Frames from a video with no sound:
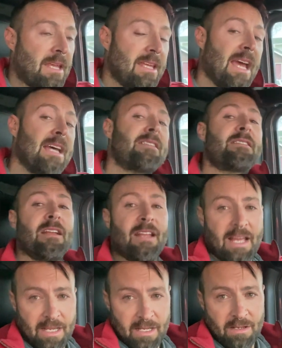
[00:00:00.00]

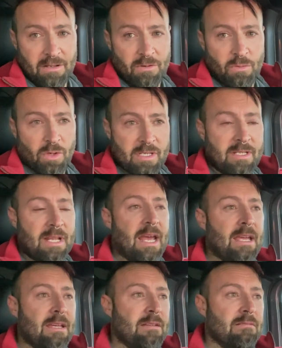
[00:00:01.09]
yesterday was
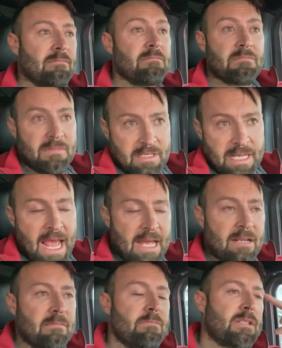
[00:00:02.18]
day
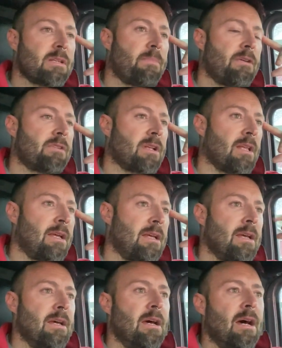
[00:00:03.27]
10, supposedly.
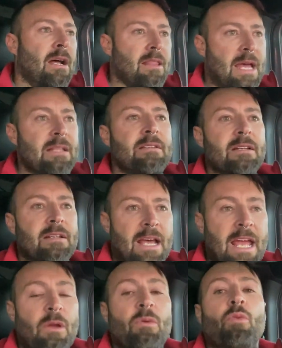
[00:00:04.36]
And then
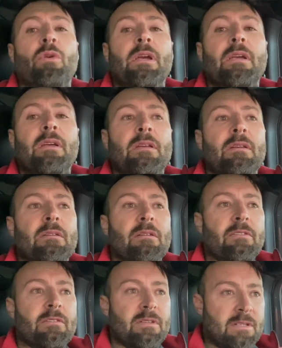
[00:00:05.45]
today we
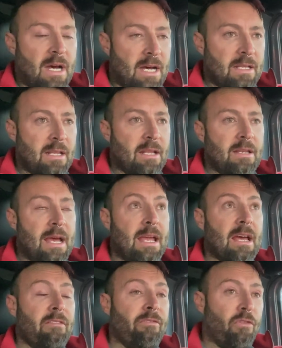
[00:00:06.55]
started the day
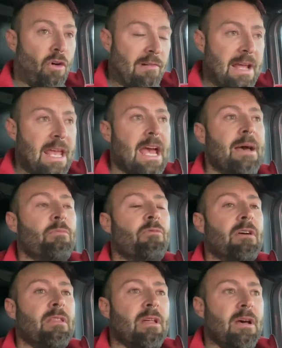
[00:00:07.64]
at 4 a.m.
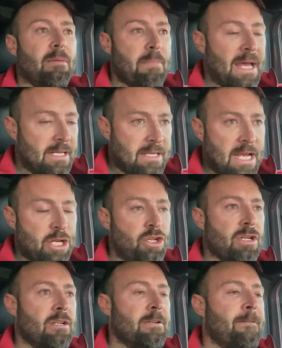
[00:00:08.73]
with uh,
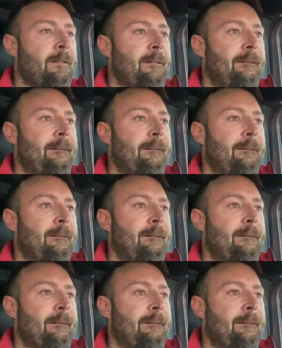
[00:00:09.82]
meditation